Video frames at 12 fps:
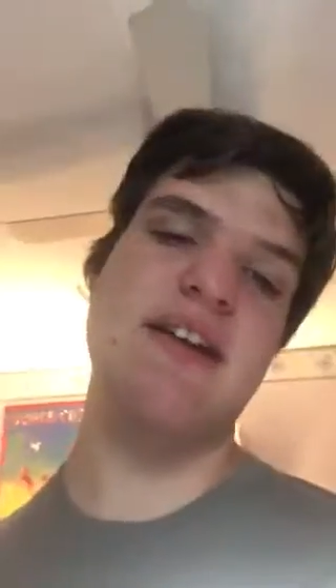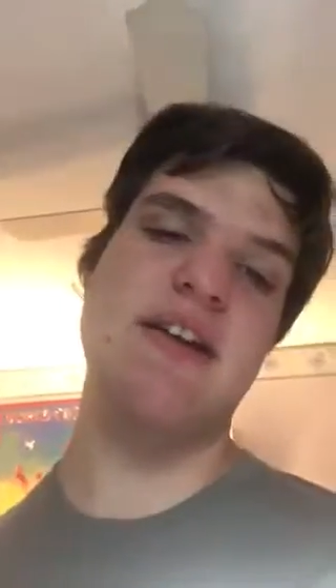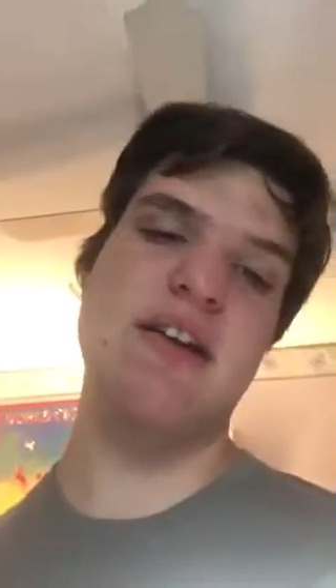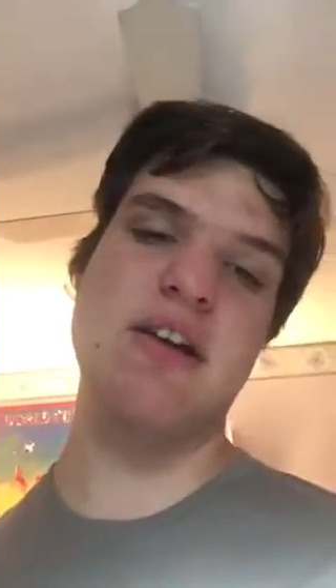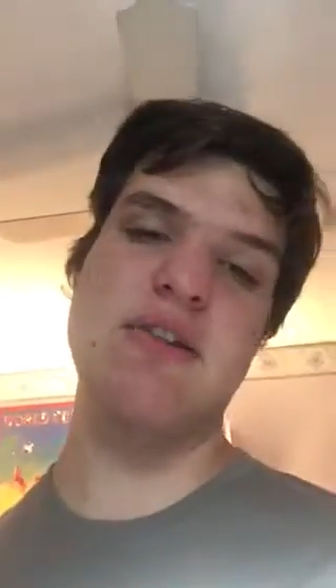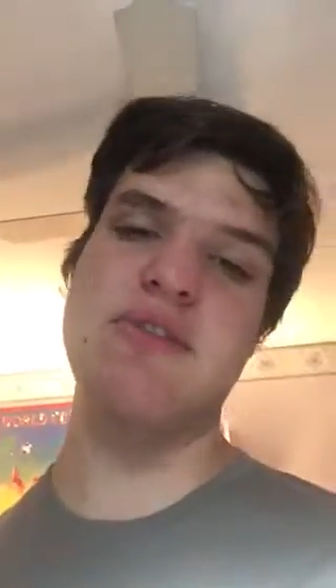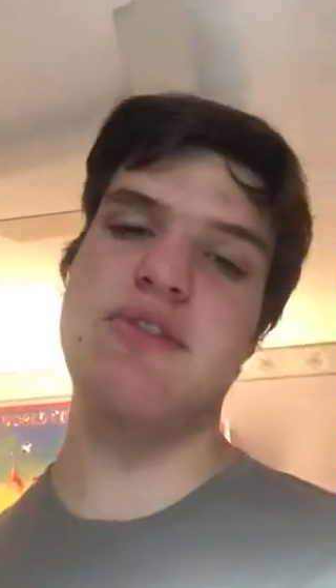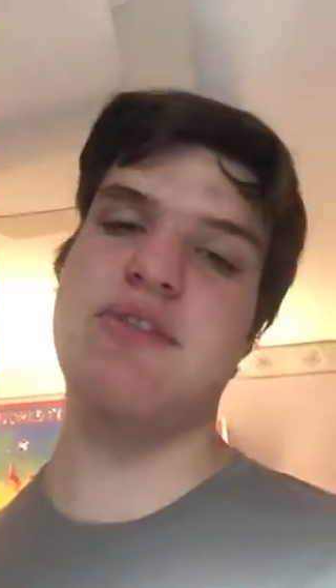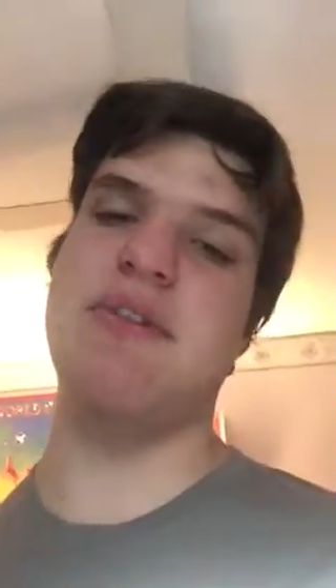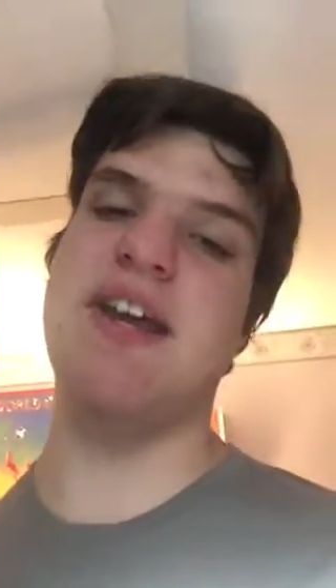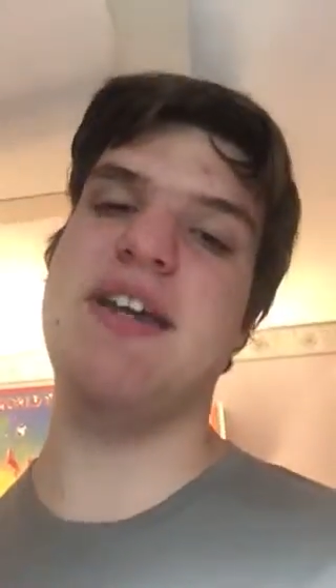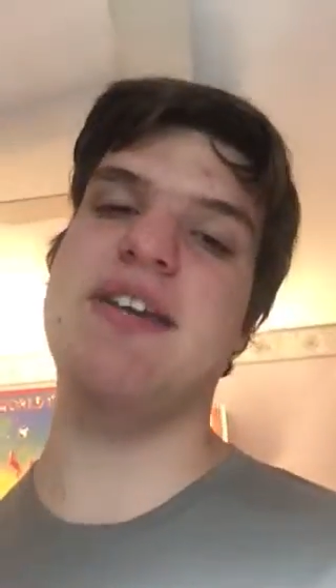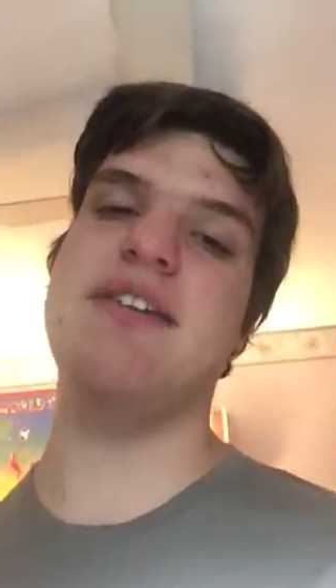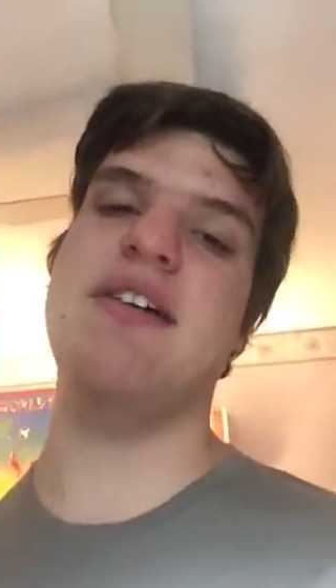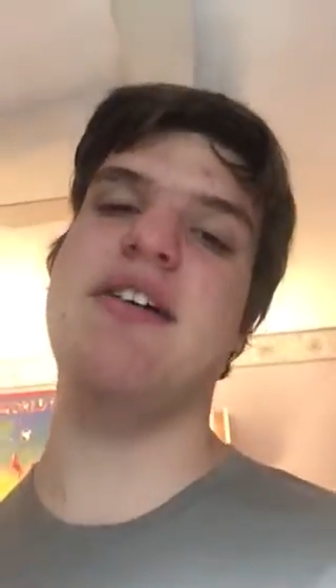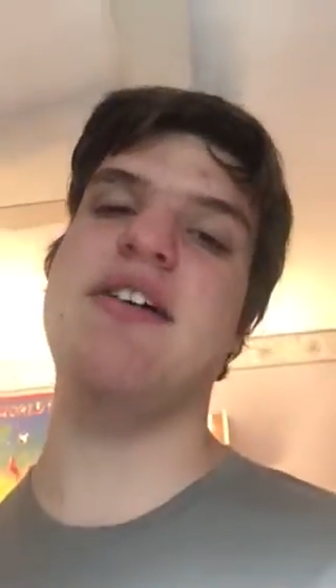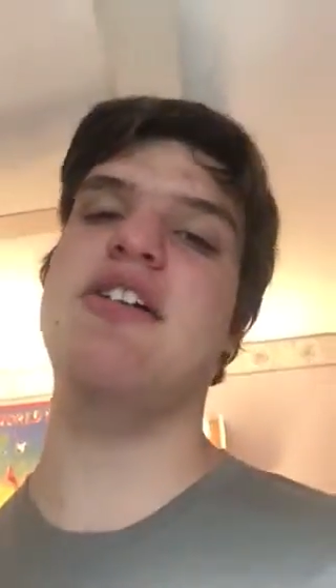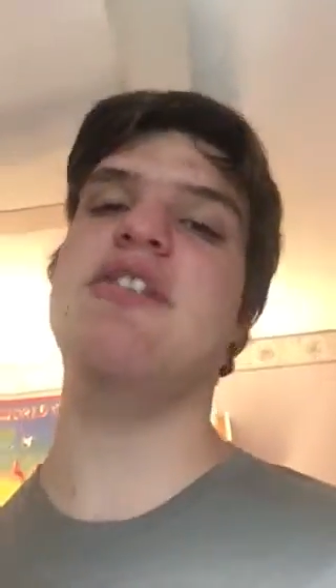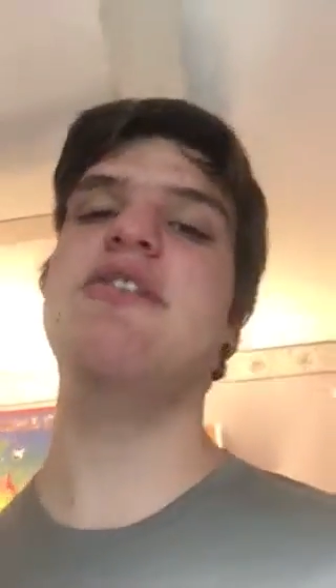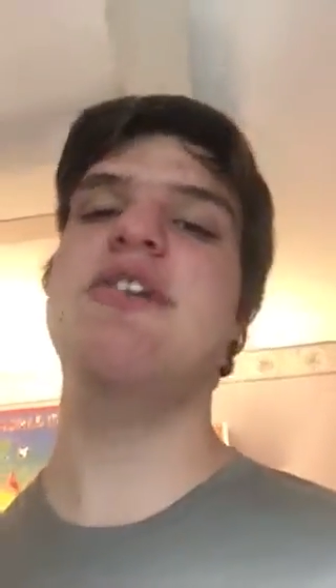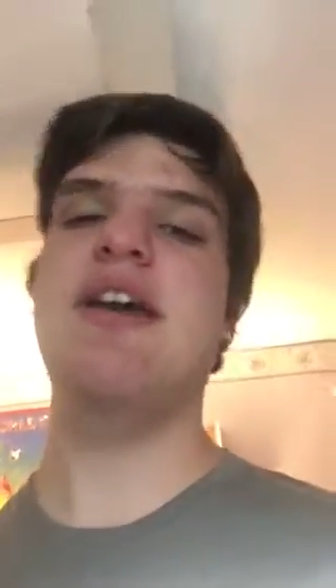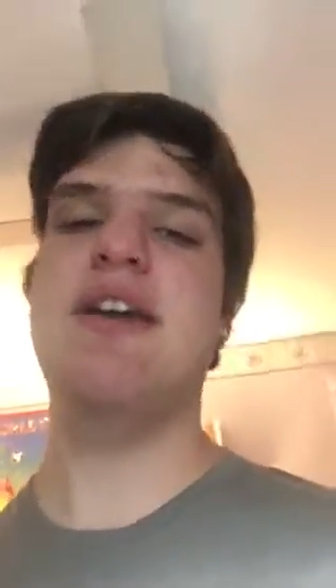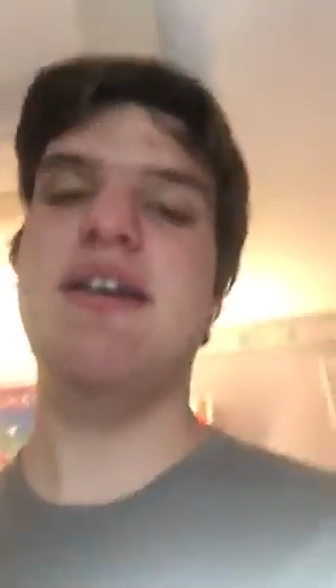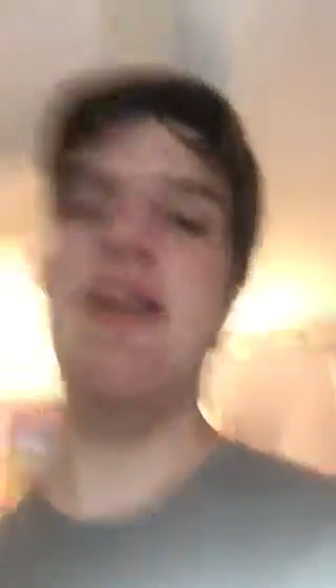year so I can
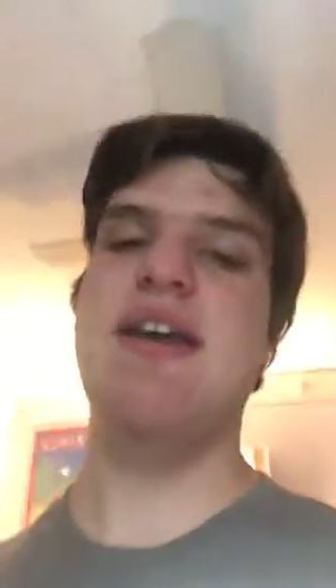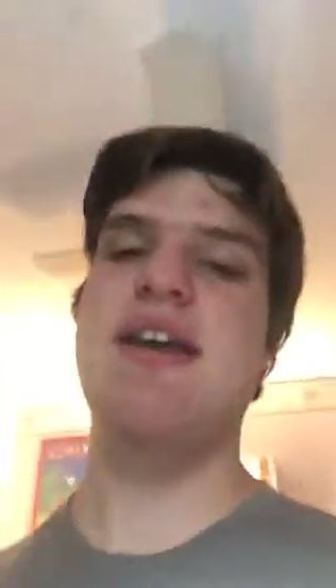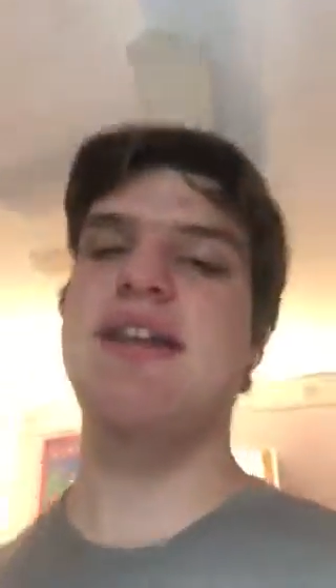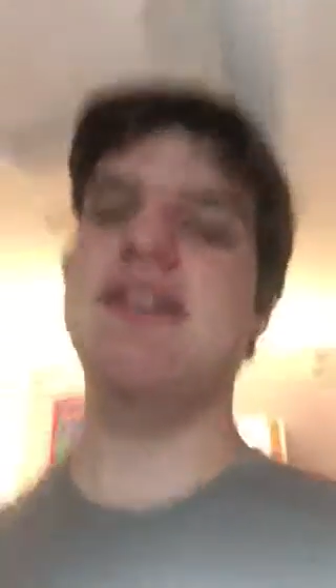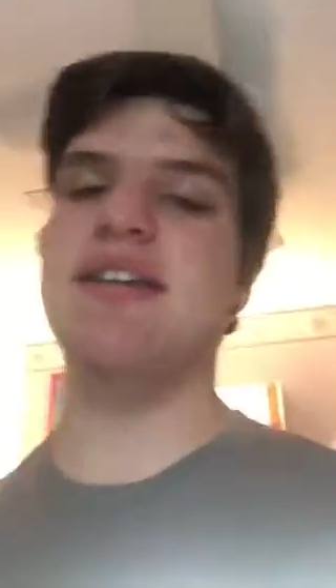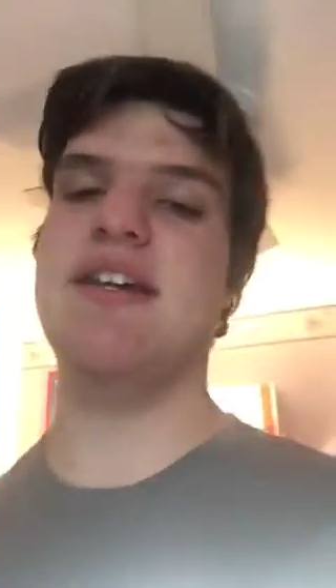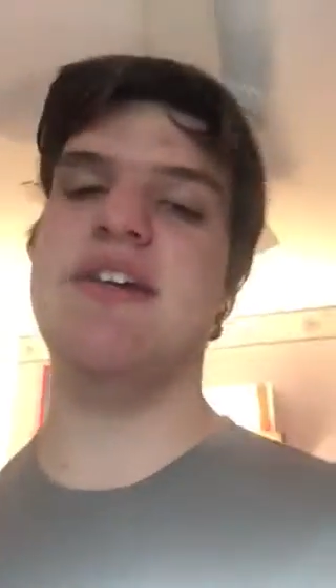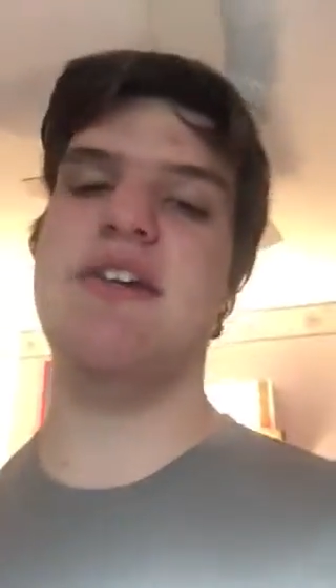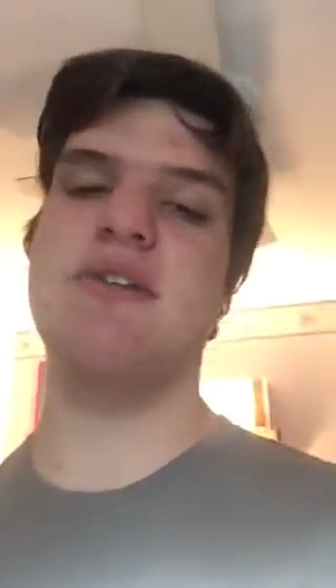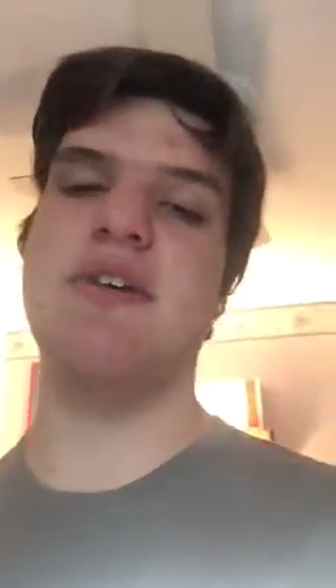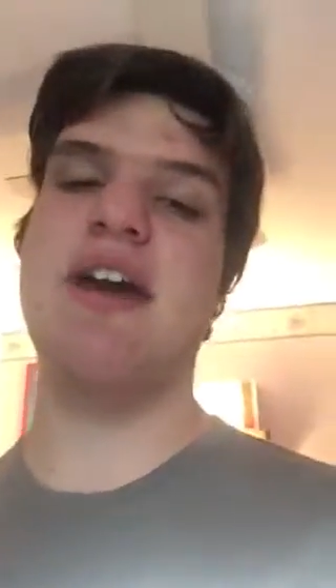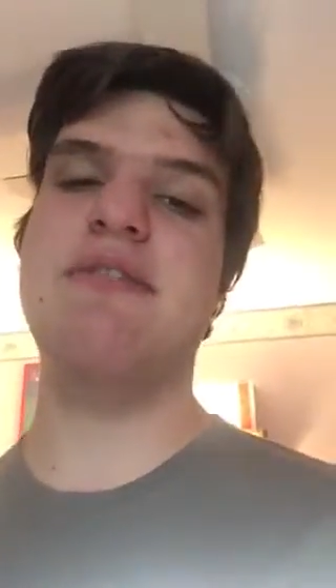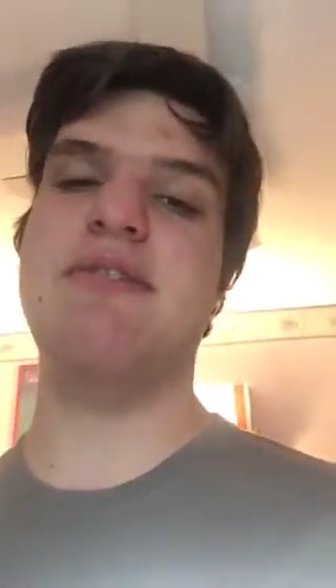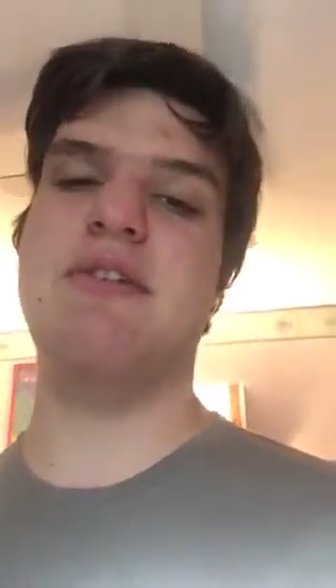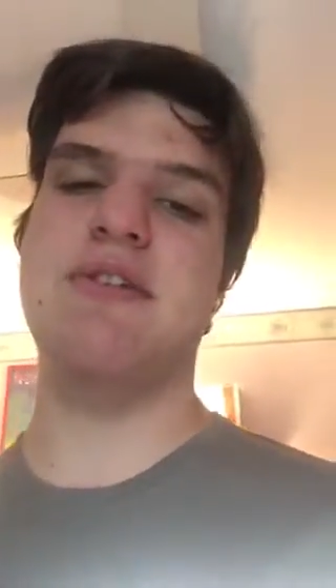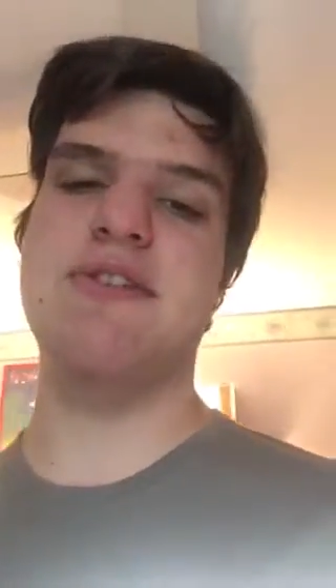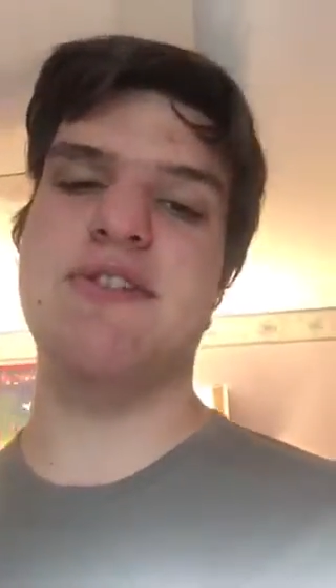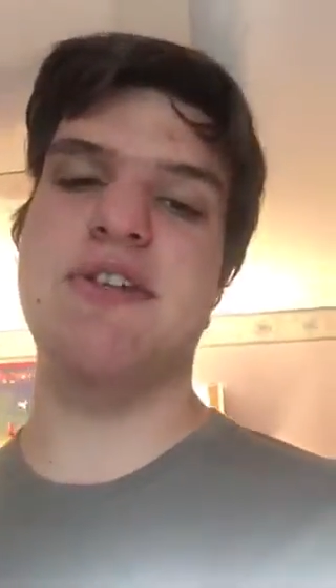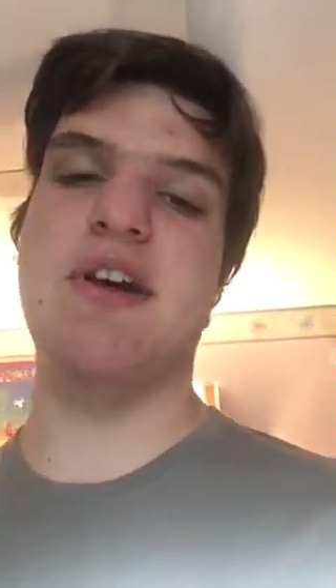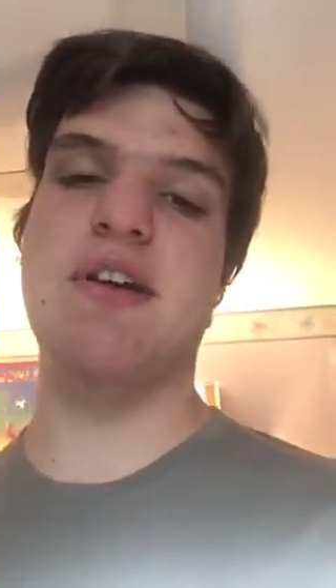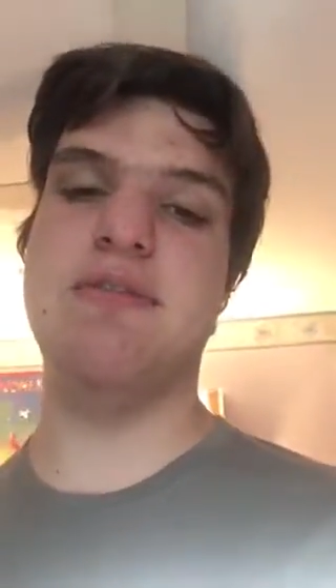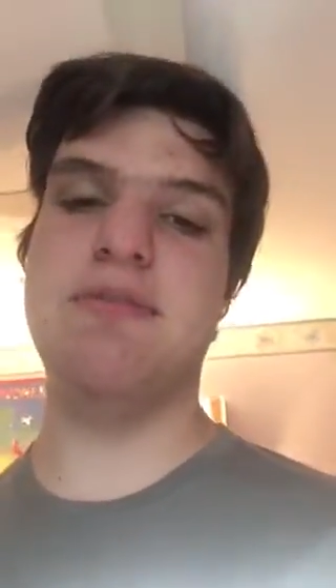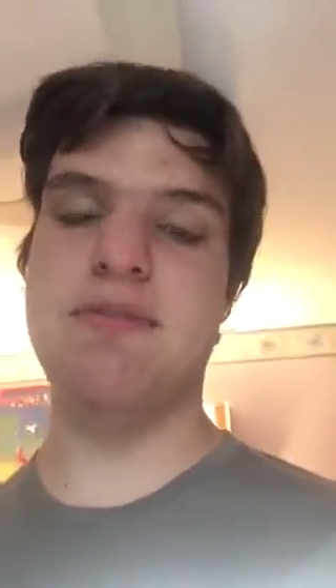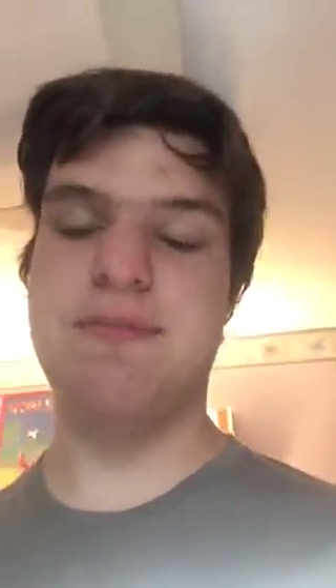get another iPhone and stuff.